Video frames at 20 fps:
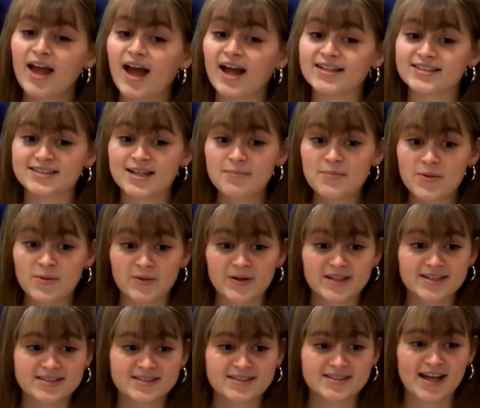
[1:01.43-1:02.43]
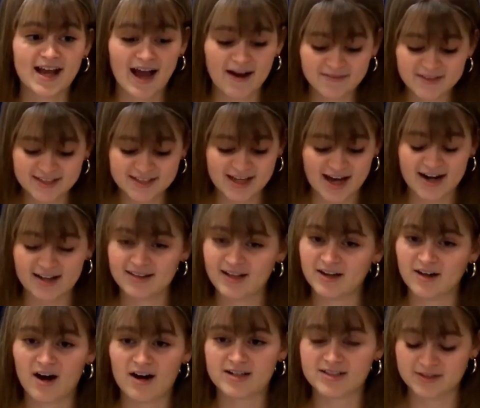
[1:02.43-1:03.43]
At some points, I've decided
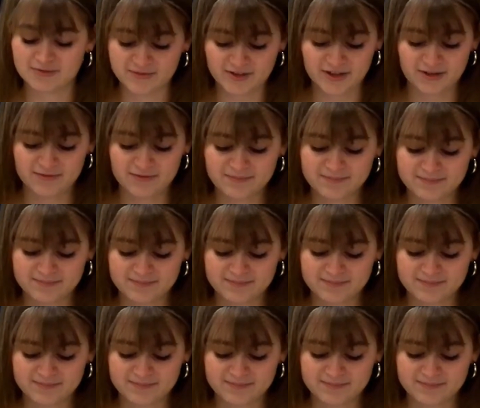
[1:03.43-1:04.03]
that God isn't real.